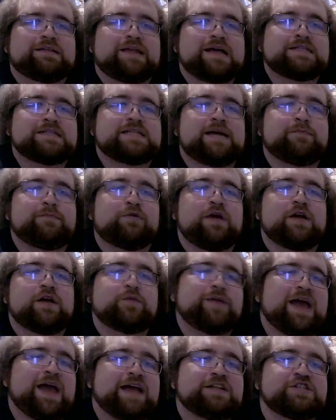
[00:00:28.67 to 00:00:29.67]
Last time
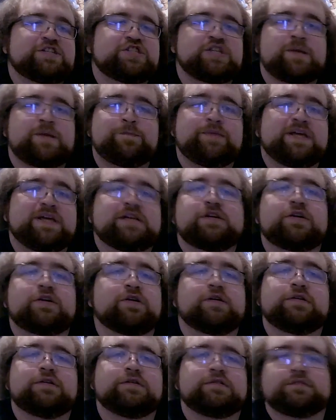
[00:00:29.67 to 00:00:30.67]
around we had Jumping
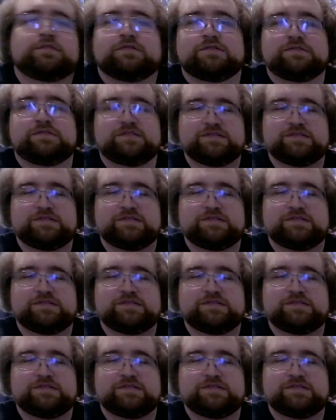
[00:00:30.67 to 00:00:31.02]
Girl.